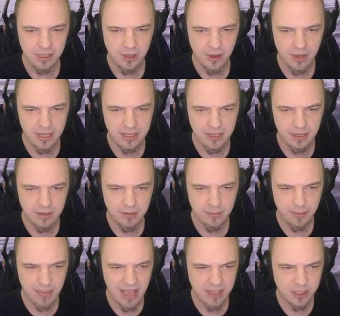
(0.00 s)
I'm gonna go ahead
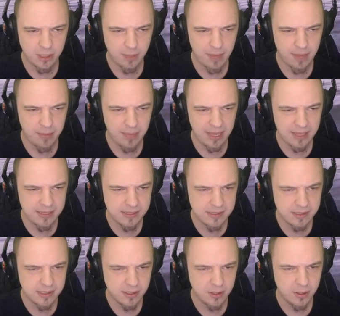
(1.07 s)
and patch up my
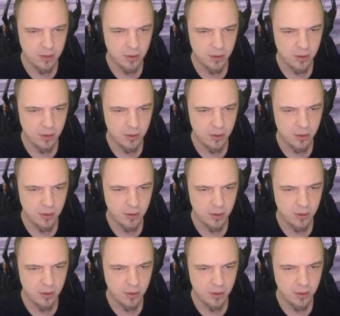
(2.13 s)
base